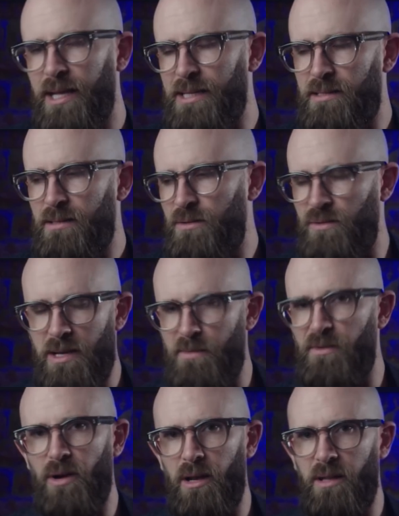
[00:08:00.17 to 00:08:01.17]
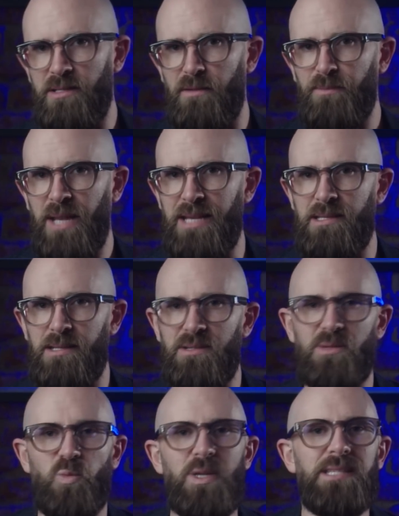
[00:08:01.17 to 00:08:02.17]
It's the dream for a lot of places,
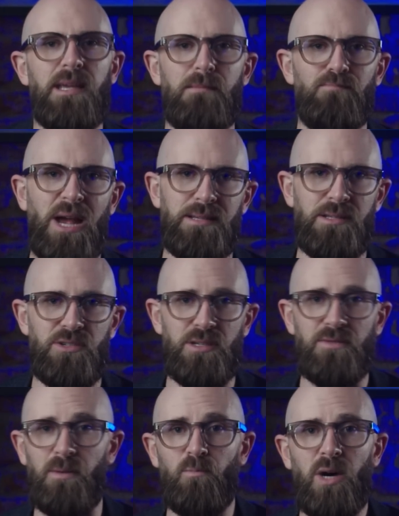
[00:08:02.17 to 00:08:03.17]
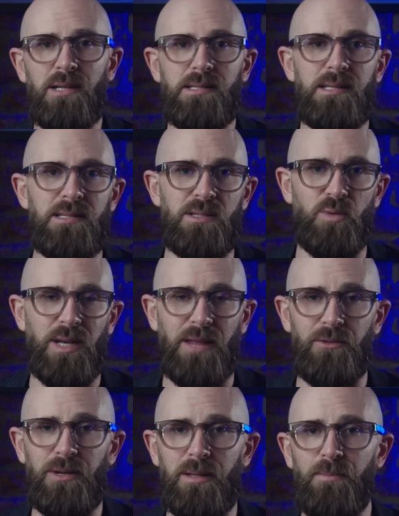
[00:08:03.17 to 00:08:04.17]
just whisking passengers from one city to
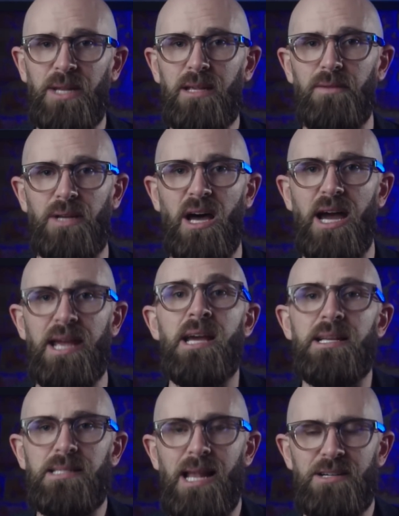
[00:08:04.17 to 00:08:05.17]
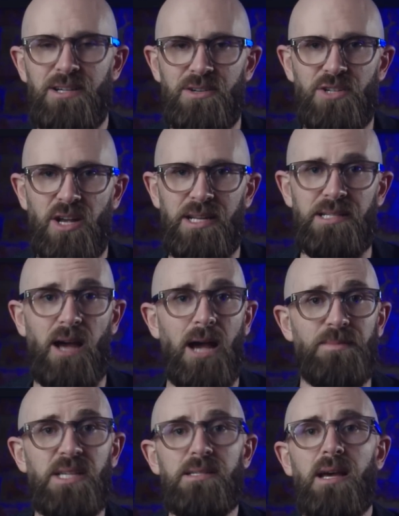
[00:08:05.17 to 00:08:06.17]
another in the blink of an eye, slashing journey
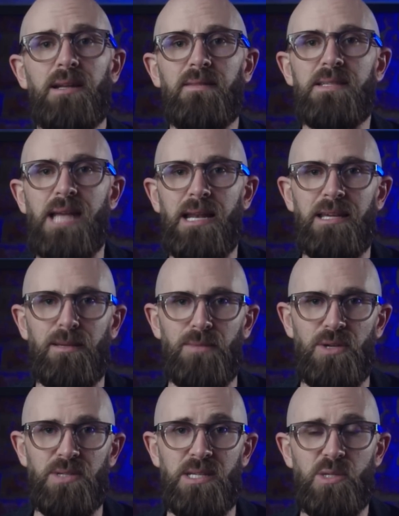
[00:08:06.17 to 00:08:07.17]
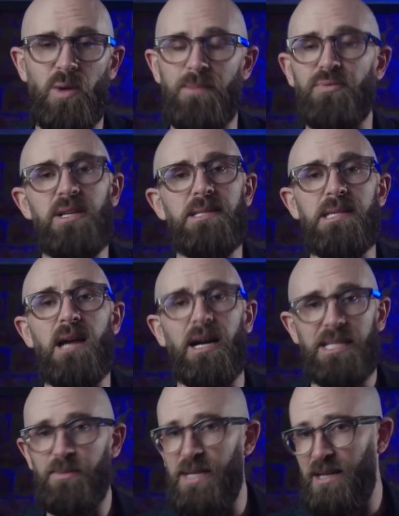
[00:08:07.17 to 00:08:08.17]
times, and turning the daily commute into a breezy
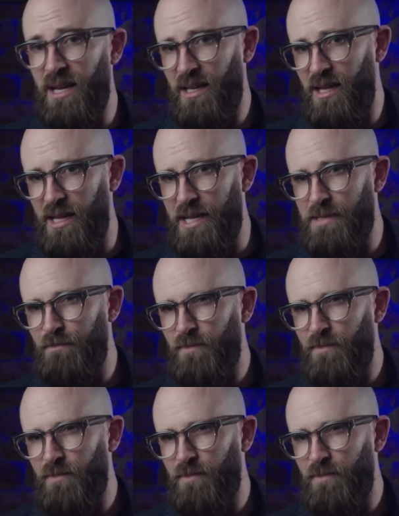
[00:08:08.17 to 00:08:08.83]
high-speed glide.